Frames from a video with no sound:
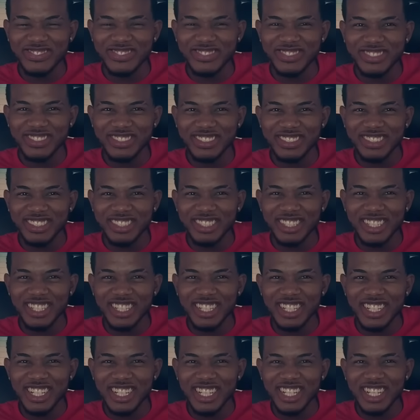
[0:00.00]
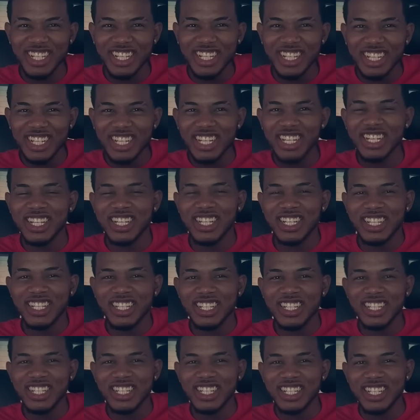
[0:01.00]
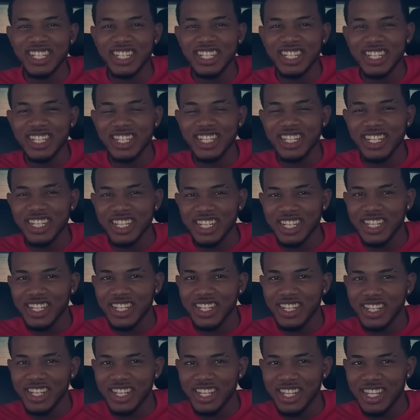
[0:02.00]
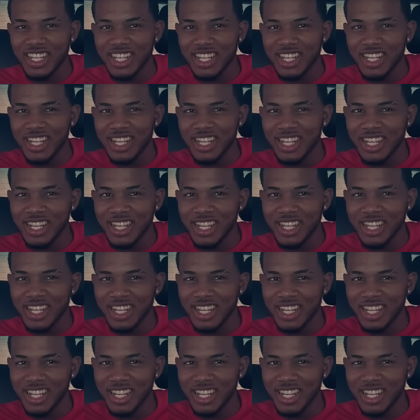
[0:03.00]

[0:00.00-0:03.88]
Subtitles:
The person shown says nothing.